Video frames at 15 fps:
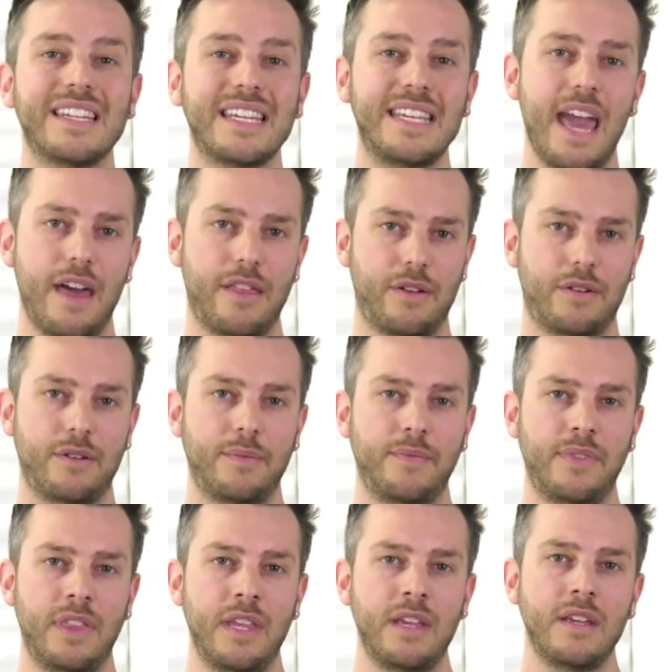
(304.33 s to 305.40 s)
together.
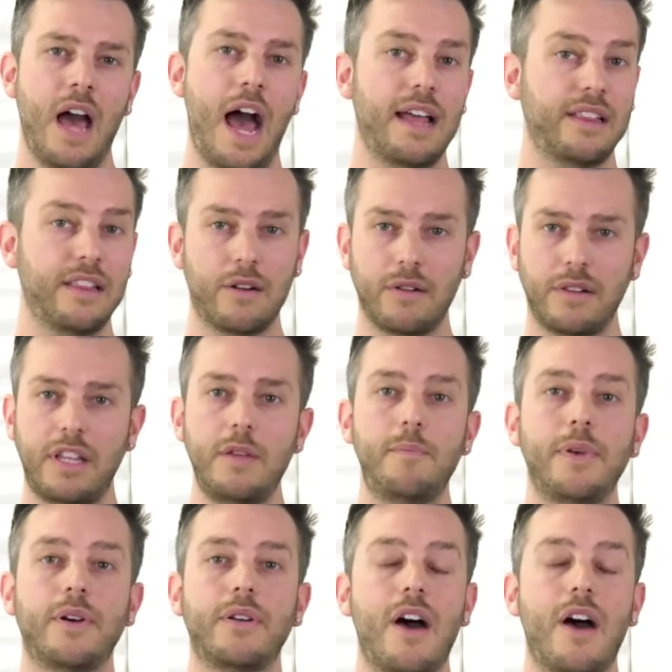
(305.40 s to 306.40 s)
I literally build